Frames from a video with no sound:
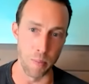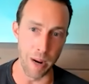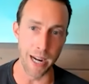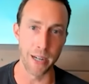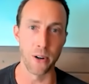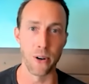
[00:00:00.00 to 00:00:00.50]

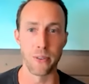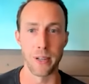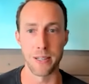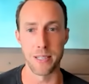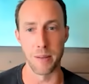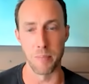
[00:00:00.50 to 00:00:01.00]
banker
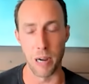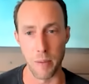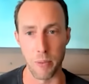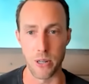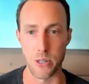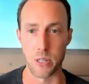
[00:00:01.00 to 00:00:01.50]
thinks that
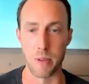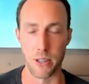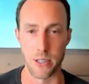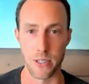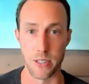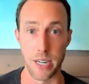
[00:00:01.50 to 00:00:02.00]
buying precious
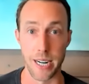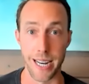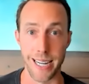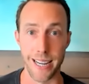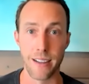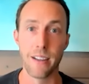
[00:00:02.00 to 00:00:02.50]
metals is a good
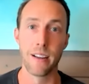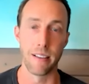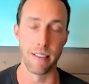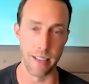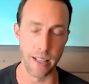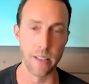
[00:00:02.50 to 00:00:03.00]
idea,
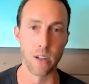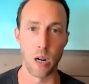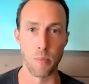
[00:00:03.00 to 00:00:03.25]
then